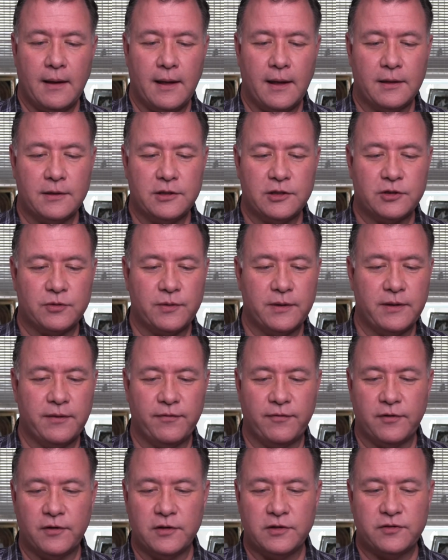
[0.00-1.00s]
I'll just read a
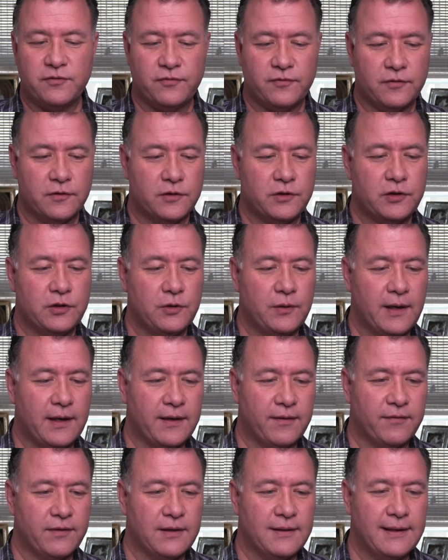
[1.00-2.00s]
verse or two out
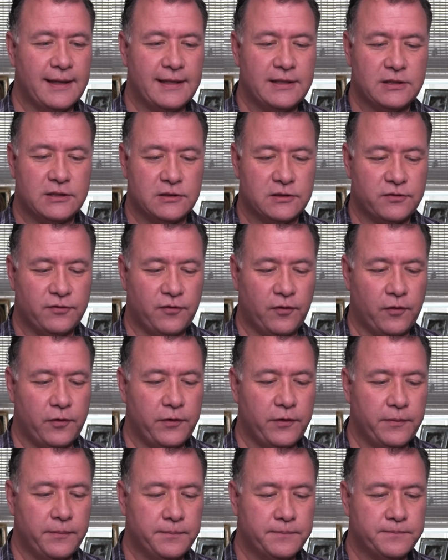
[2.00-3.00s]
of Galatians for
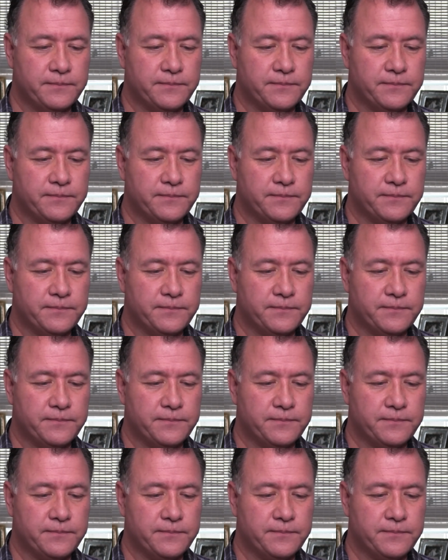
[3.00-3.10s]
you.